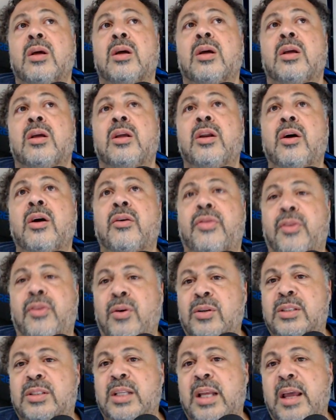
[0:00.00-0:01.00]
You know,
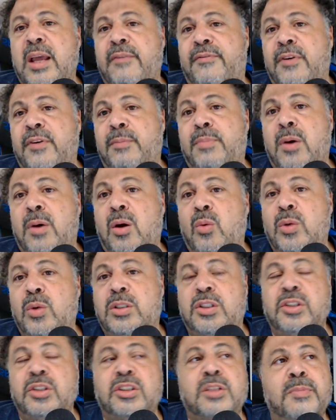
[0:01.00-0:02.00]
Thursday Night Football,
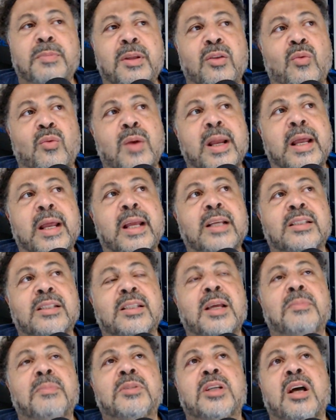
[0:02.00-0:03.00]
which used to be the redheaded
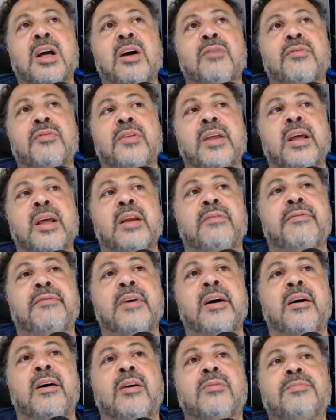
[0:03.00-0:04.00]
stepchild for the
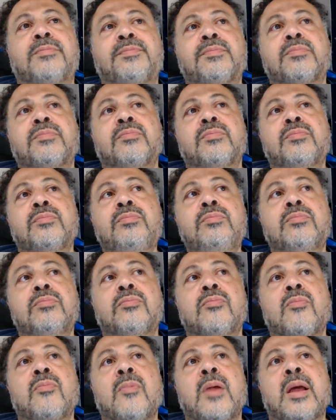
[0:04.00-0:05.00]
NFL,
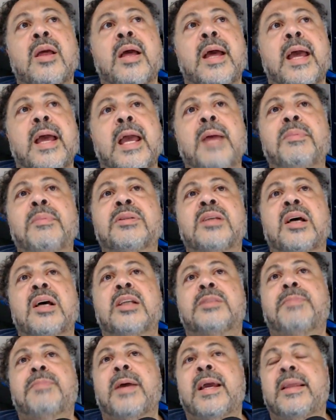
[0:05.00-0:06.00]

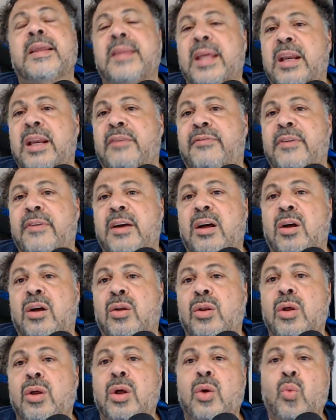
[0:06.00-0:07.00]
Amazon's paying the
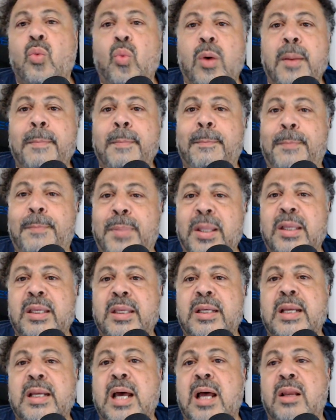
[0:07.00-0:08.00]
NFL $1
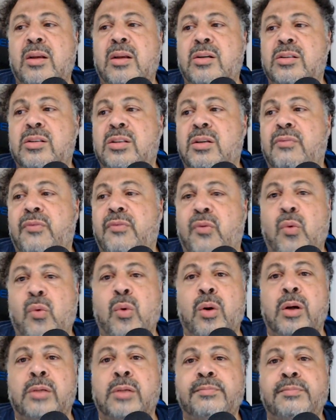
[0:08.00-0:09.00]
billion
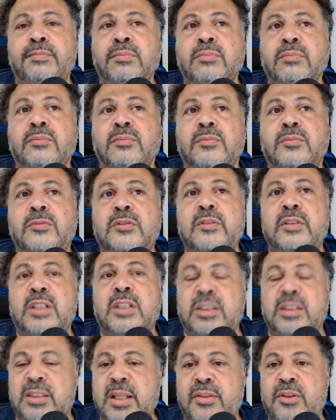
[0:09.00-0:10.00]
for
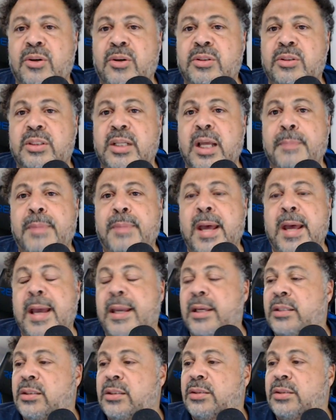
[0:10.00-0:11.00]
just that Thursday night
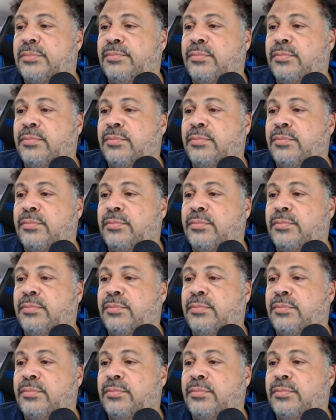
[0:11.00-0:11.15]
package.